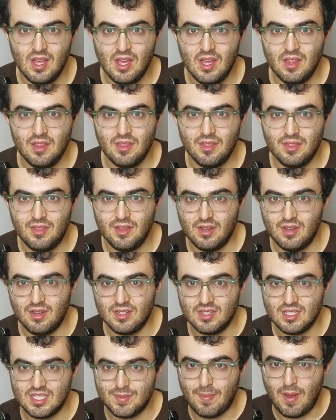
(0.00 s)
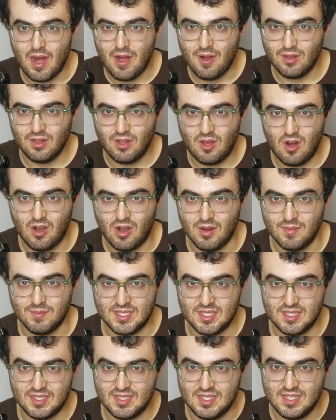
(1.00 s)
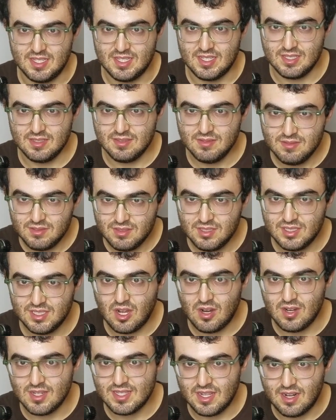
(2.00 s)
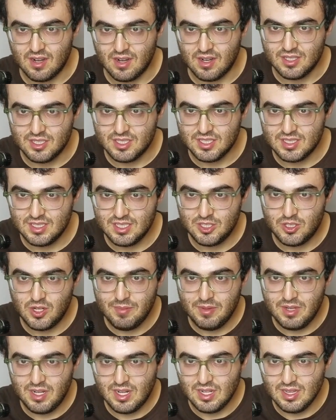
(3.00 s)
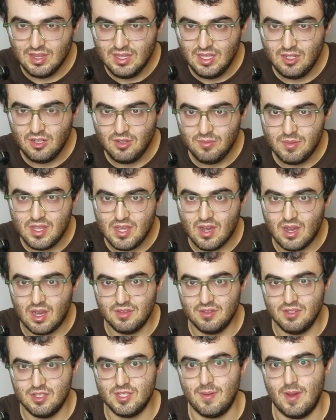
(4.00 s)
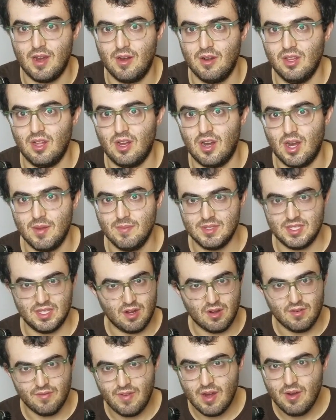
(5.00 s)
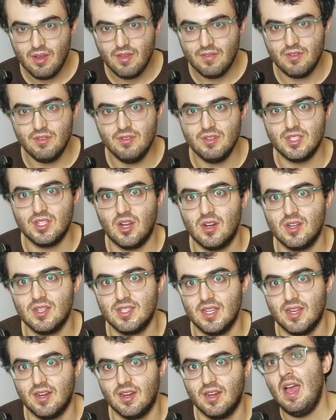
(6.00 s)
the spiral arms. It's these stars that are just distributed a little beyond those spiral arms, and there are very few stars there.